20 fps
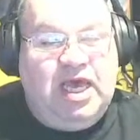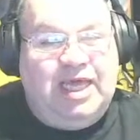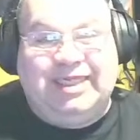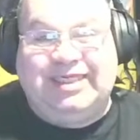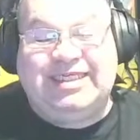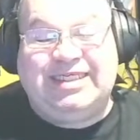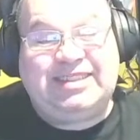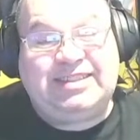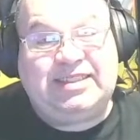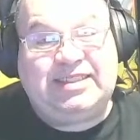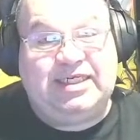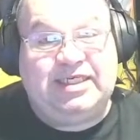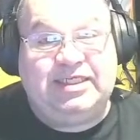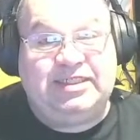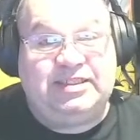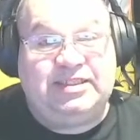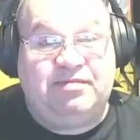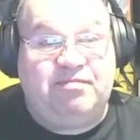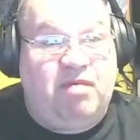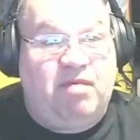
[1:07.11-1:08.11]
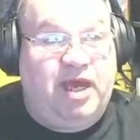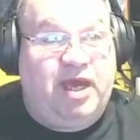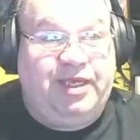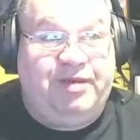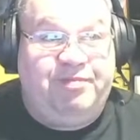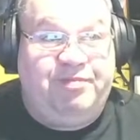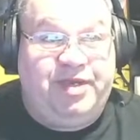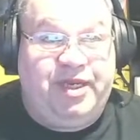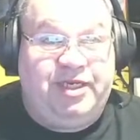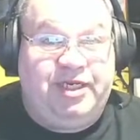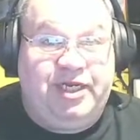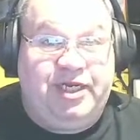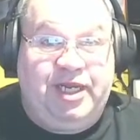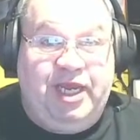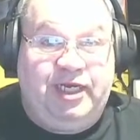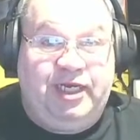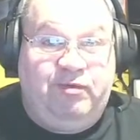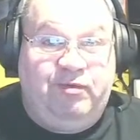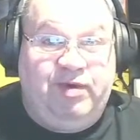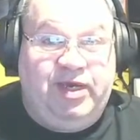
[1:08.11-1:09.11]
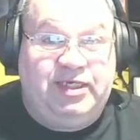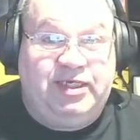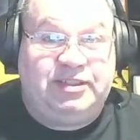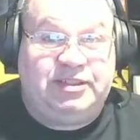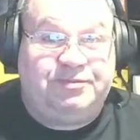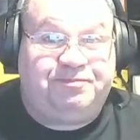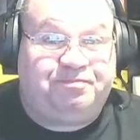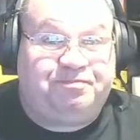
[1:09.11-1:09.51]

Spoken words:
At least it is in my opinion anyways.